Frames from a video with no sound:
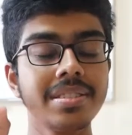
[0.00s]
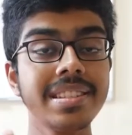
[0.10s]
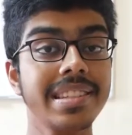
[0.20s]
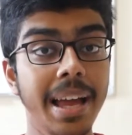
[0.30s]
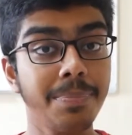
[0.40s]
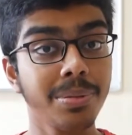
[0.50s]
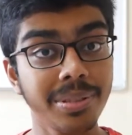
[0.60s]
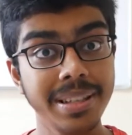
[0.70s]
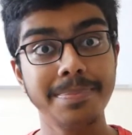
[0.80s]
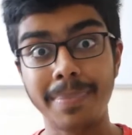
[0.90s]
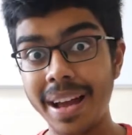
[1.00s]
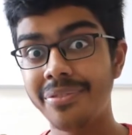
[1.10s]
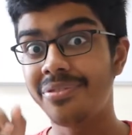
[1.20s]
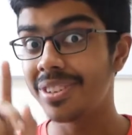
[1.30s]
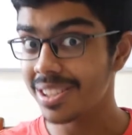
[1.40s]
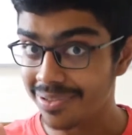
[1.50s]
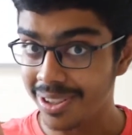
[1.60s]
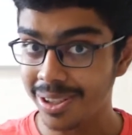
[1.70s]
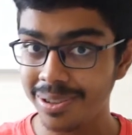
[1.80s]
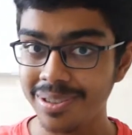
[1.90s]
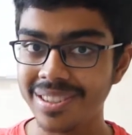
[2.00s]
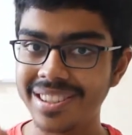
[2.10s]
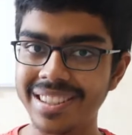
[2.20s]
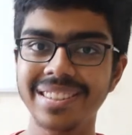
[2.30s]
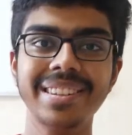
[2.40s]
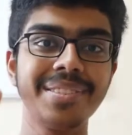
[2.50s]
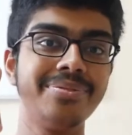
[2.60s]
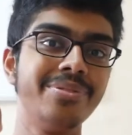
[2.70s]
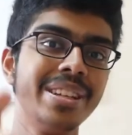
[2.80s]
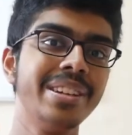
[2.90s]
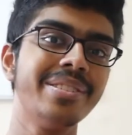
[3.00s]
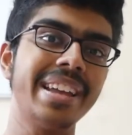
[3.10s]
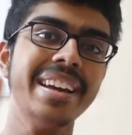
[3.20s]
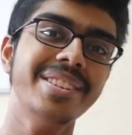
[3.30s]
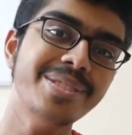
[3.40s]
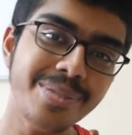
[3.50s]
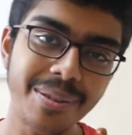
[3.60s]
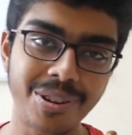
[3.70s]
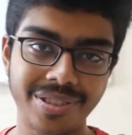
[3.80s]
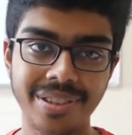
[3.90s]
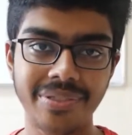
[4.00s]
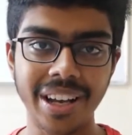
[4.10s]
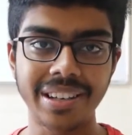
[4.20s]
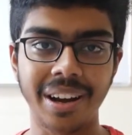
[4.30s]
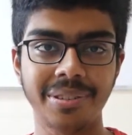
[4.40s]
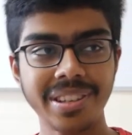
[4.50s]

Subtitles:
Since I uploaded my first video till the video that you are watching right now,